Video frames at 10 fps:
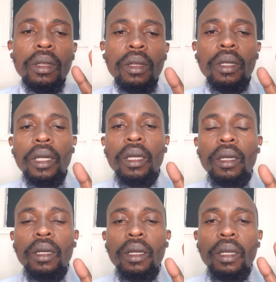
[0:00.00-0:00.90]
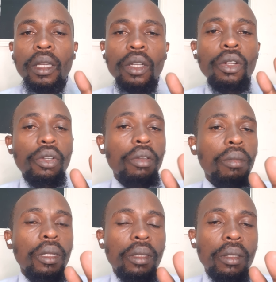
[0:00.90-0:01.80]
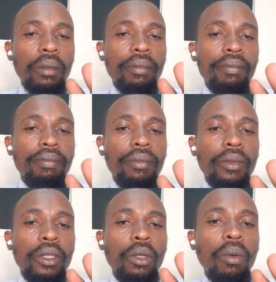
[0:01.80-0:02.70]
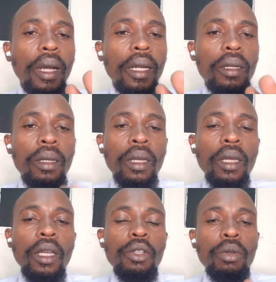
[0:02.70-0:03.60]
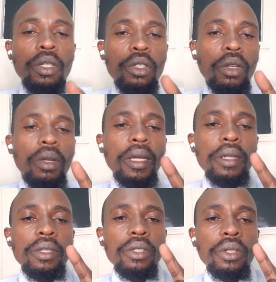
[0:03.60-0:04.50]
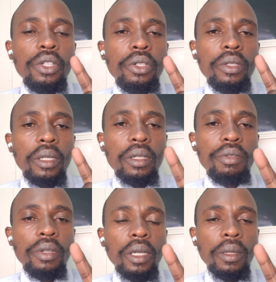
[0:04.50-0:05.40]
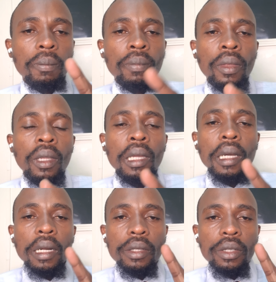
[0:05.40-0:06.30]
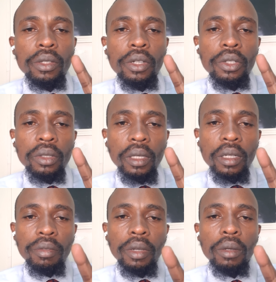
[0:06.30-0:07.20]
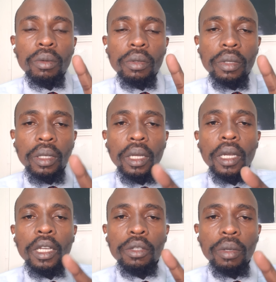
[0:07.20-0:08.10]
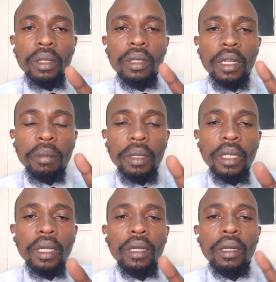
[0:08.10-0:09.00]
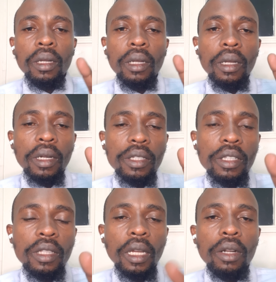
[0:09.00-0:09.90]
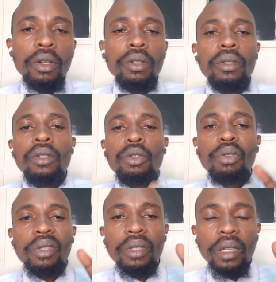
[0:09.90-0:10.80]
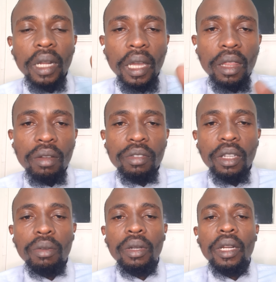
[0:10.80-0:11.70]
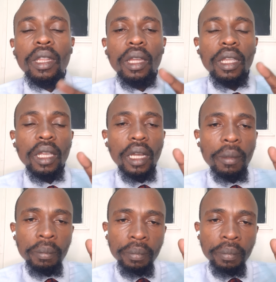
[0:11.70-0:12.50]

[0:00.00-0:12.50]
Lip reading: 3 key documents. One is what is called a registration certificate. A registration certificate will say XYZ Limited registered on 29th of January, the year